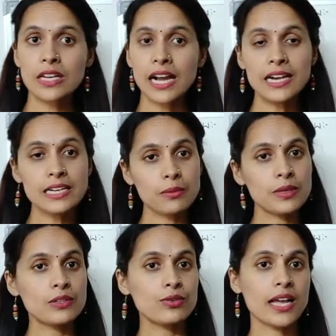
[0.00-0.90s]
we can't
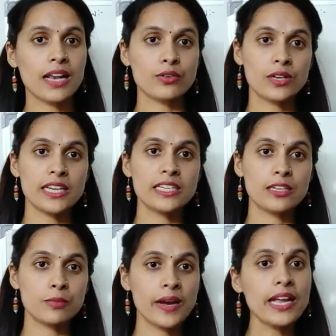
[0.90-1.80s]
able to calculate
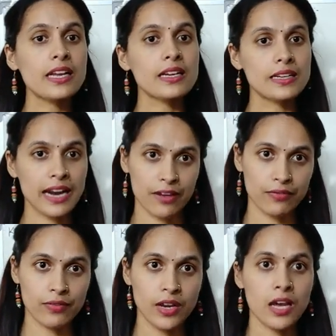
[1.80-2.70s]
it by
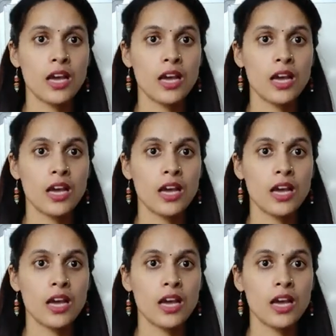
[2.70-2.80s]
graph.